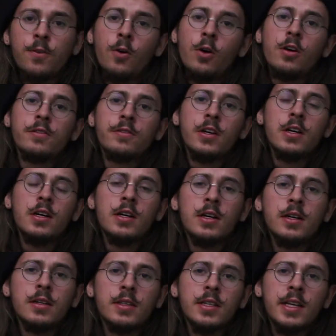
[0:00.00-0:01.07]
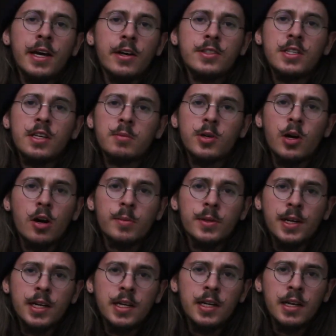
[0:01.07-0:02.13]
full of uh, calcium
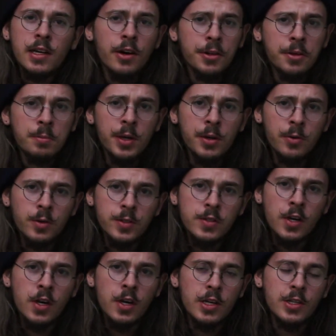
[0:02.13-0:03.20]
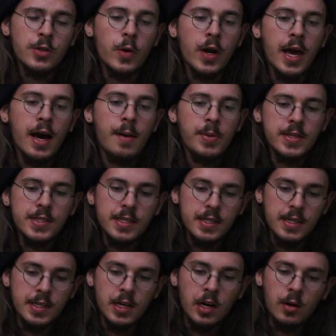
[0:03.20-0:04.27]
carbonate and other minerals. So what happens is
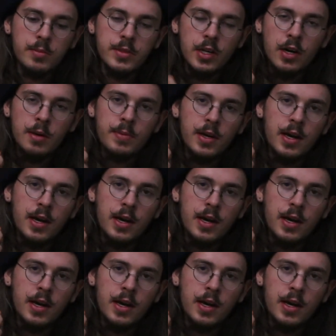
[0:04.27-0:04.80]
it comes up